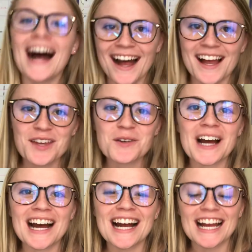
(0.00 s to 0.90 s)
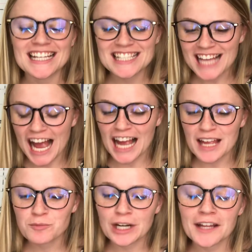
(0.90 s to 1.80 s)
Hi you guys,
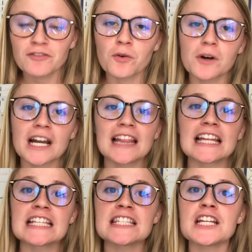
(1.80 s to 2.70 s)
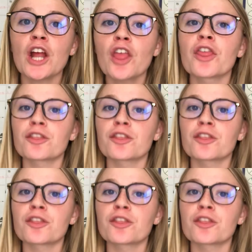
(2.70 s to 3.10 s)
I'm ready for lesson